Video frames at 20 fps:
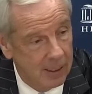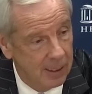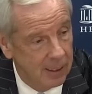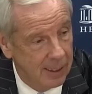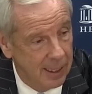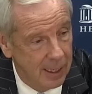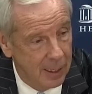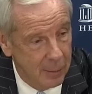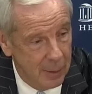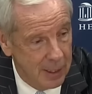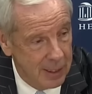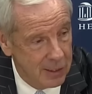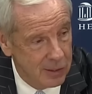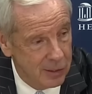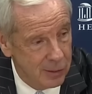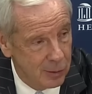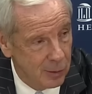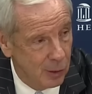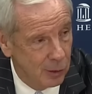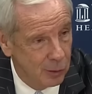that he missed,
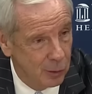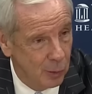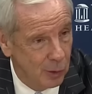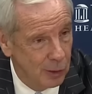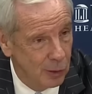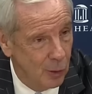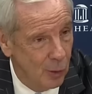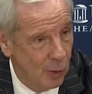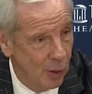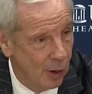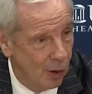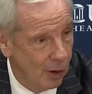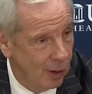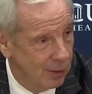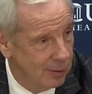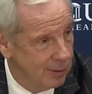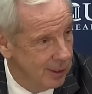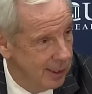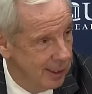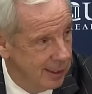it's because it wasn't going
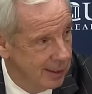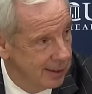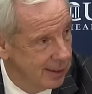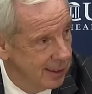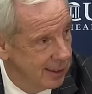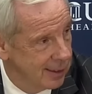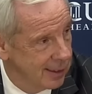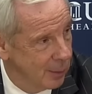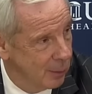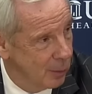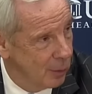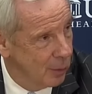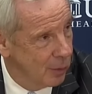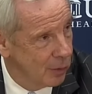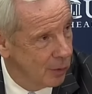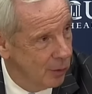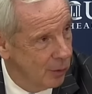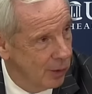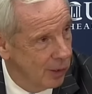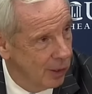hard. He didn't think they were going to
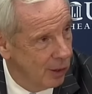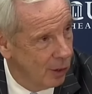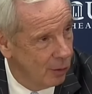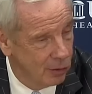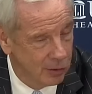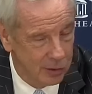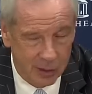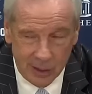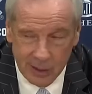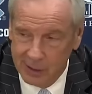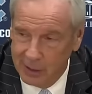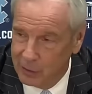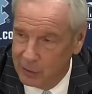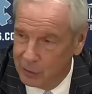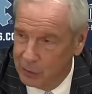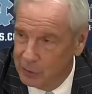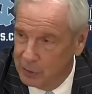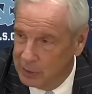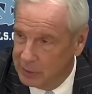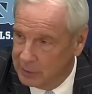throw it, and all of a sudden they
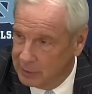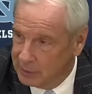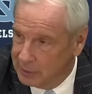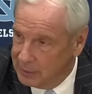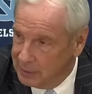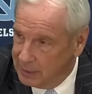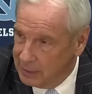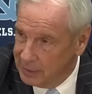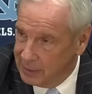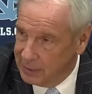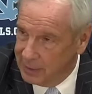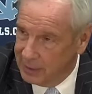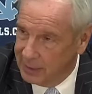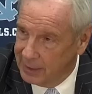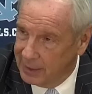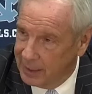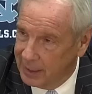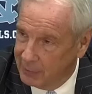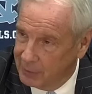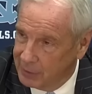threw it, and he
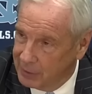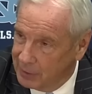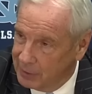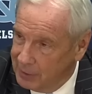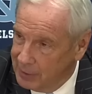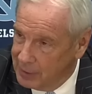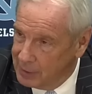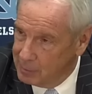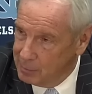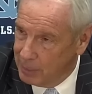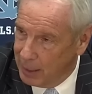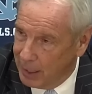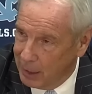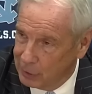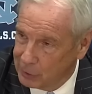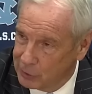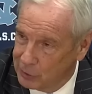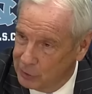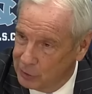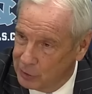didn't have the
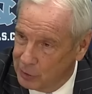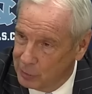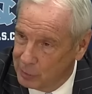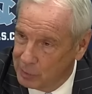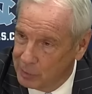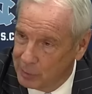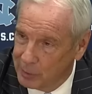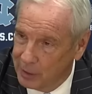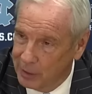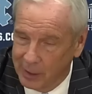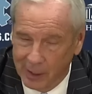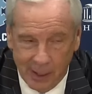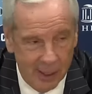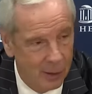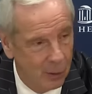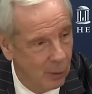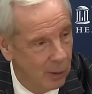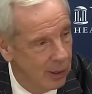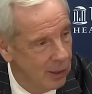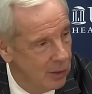bounce to jump up there and get it
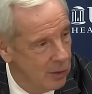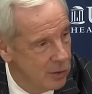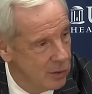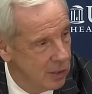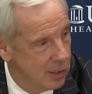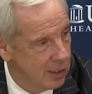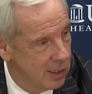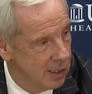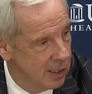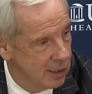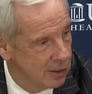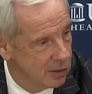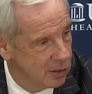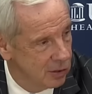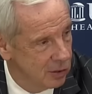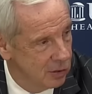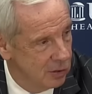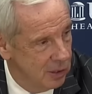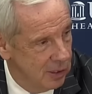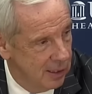the way he usually does.
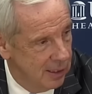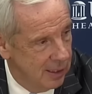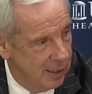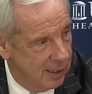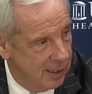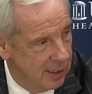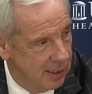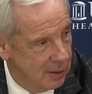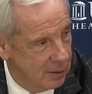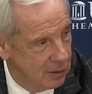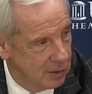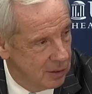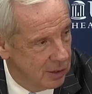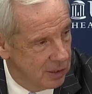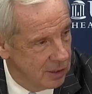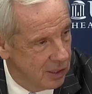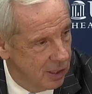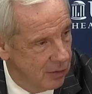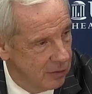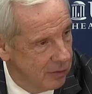So it was a
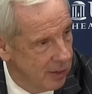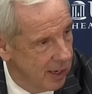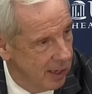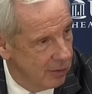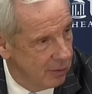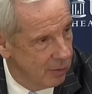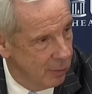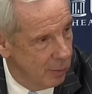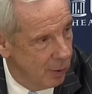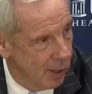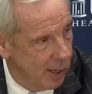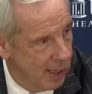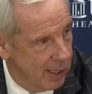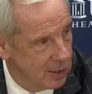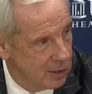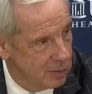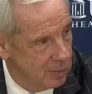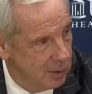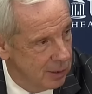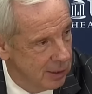tough night for
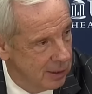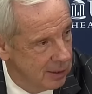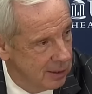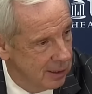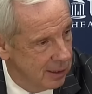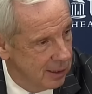Bryce, but